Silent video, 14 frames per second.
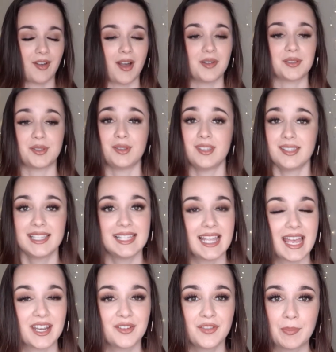Wow, so this is the
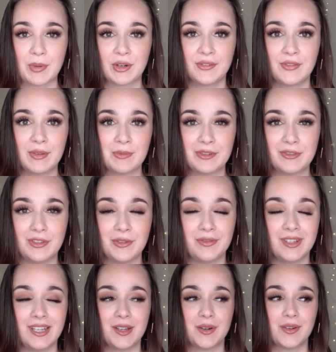end of the perfume review
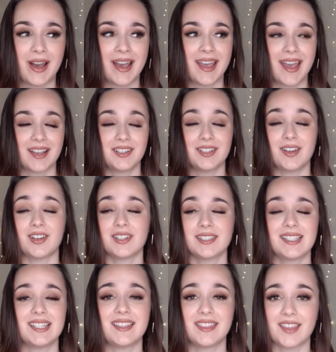video. I
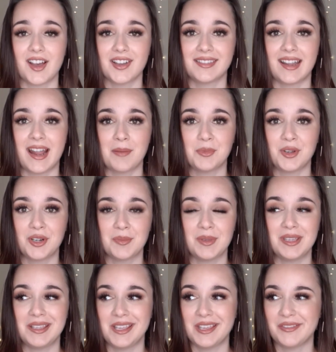honestly thought that I'm gonna
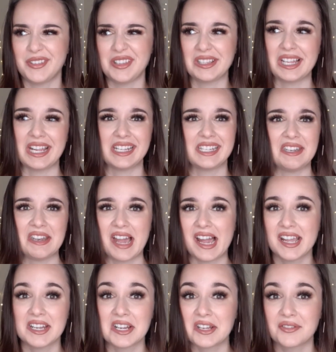be giving like
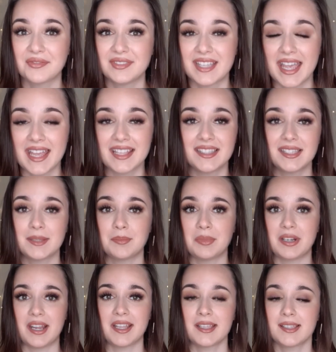9 out of 10s,
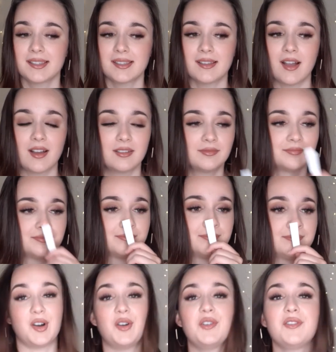but I guess not.
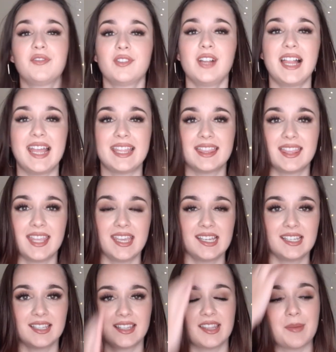Overall, I
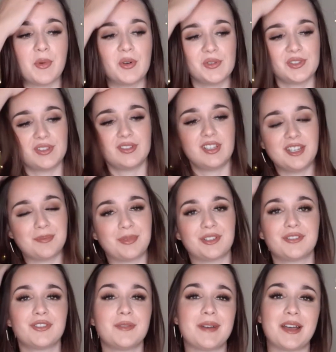think the most unique
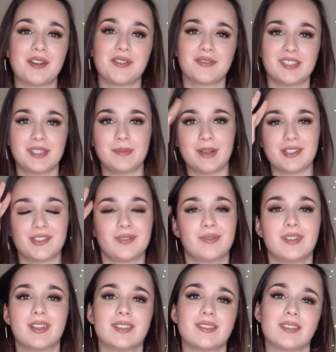perfume out of this bunch
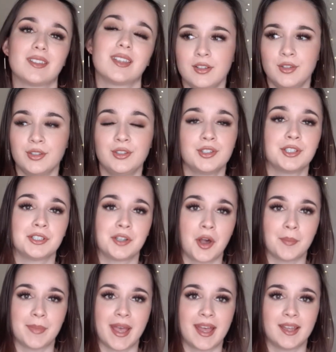was Good Girl
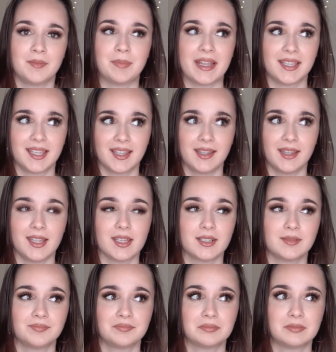Gone Bad by
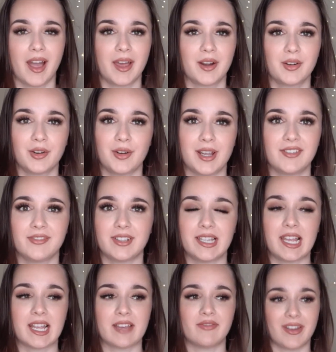Kilian. I don't know, I feel
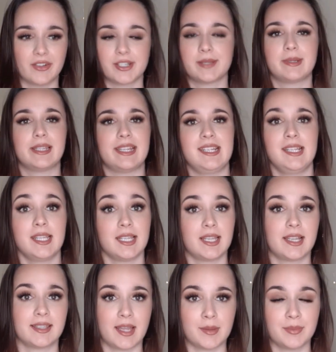like I've never smelled anything
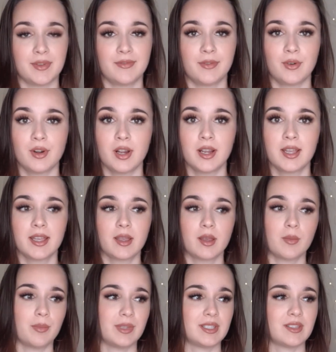like that before.
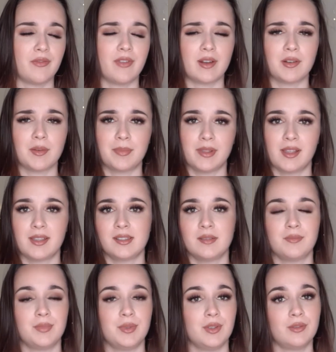It's a very
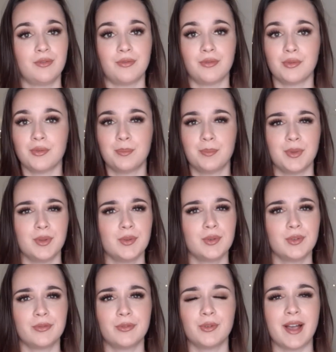pleasant, beautiful,
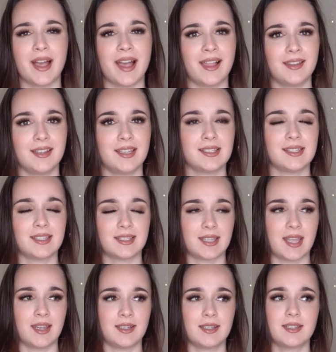beautiful, elegant
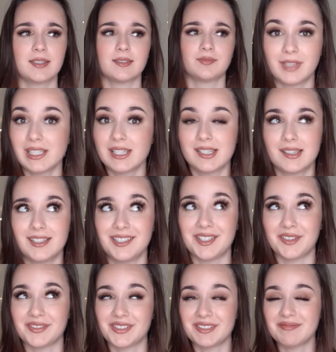scent. But it's still not
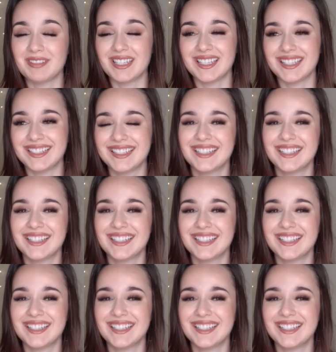for me.